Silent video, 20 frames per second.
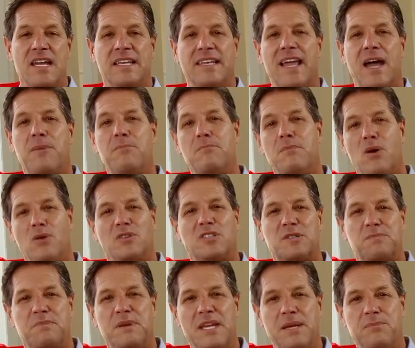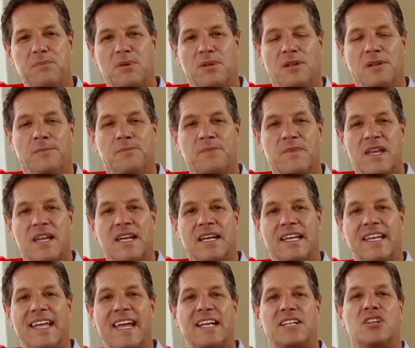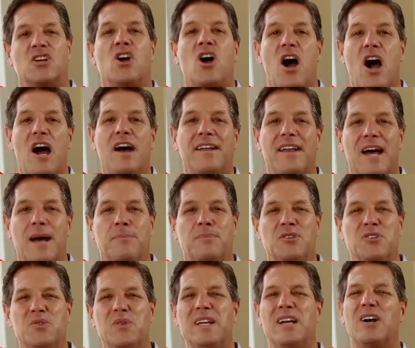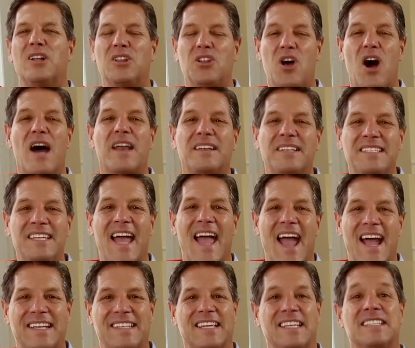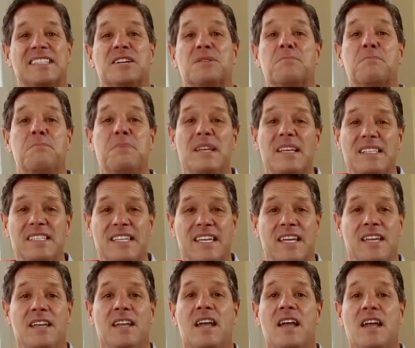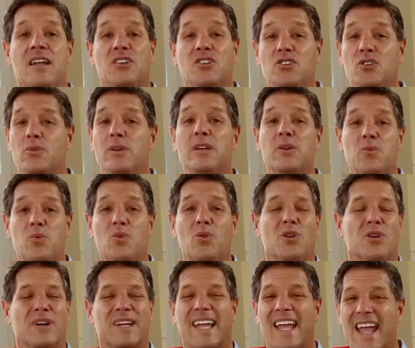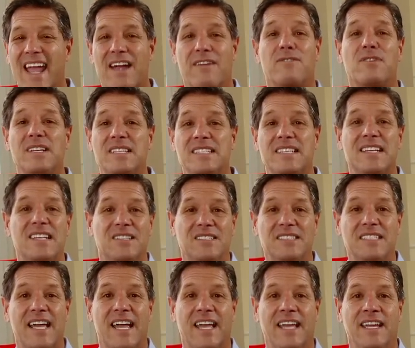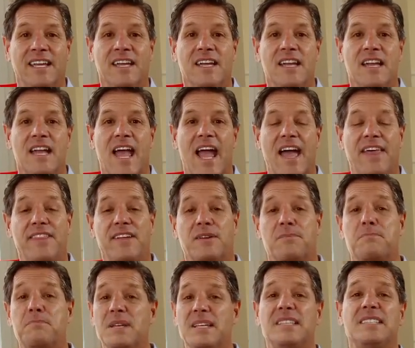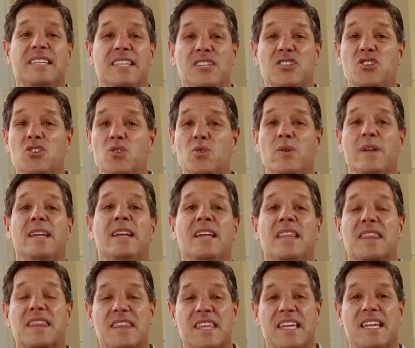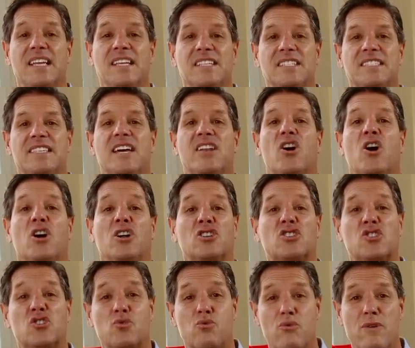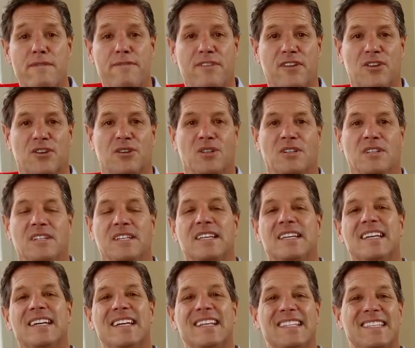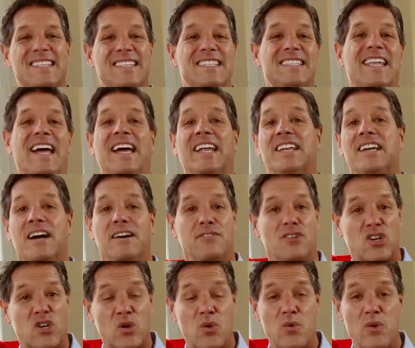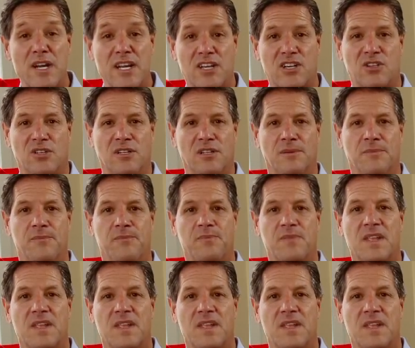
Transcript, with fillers: Now, most people get caught up doing a lot of tactics. They're busy doing work every single day, and they're busy doing things that are trivial instead of critical.